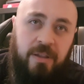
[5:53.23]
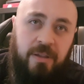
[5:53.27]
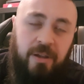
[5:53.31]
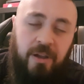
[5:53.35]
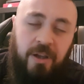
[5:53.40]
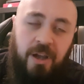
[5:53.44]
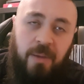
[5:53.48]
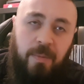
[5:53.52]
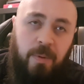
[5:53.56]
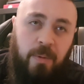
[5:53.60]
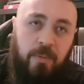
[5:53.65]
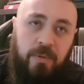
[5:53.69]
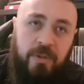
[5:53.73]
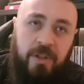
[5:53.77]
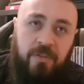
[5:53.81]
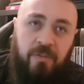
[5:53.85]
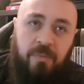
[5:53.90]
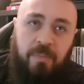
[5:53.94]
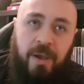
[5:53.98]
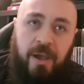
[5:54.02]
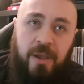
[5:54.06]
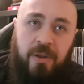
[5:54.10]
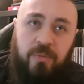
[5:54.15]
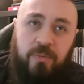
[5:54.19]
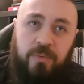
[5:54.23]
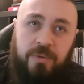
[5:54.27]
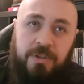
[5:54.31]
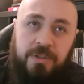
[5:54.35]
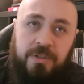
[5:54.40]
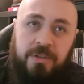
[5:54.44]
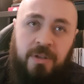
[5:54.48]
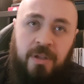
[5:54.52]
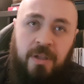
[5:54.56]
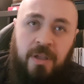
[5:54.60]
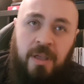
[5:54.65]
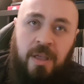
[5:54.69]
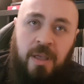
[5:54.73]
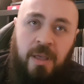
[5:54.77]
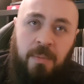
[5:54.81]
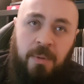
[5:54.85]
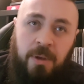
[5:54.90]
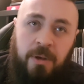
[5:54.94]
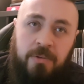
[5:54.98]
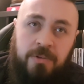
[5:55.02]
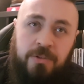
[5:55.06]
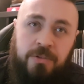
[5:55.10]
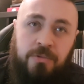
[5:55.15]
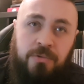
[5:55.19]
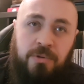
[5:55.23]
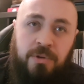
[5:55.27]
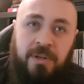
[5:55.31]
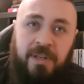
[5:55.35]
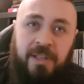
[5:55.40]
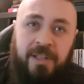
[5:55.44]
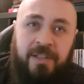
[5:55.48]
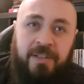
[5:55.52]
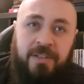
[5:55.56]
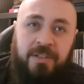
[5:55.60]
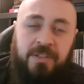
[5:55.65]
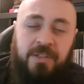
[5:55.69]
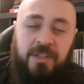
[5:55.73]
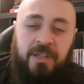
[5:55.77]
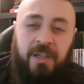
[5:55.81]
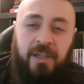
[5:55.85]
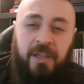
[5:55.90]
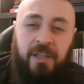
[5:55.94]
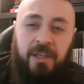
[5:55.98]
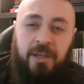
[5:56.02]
I can't remember what the other band was, but it was all clean singing,